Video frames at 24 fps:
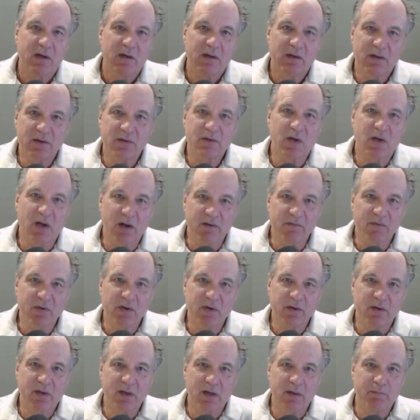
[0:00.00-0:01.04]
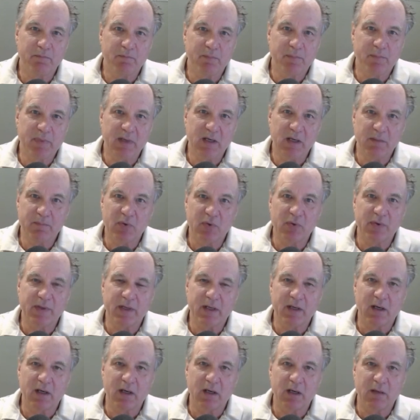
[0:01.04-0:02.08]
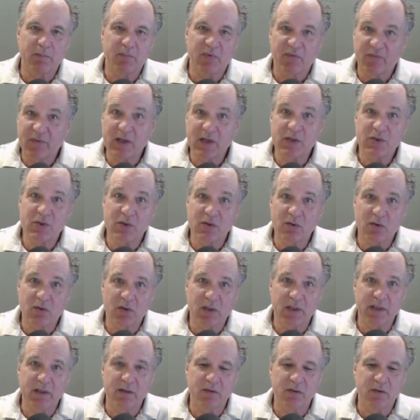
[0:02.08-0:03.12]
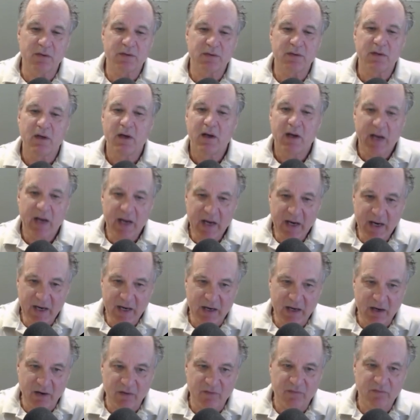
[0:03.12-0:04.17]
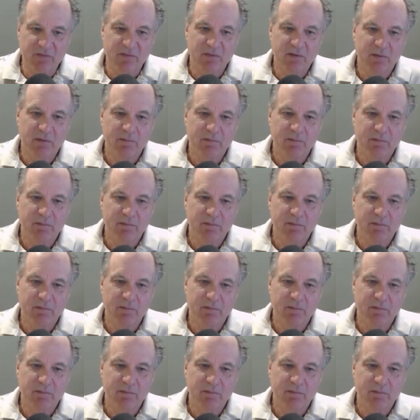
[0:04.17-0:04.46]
discovered that people that are professional cleaners have.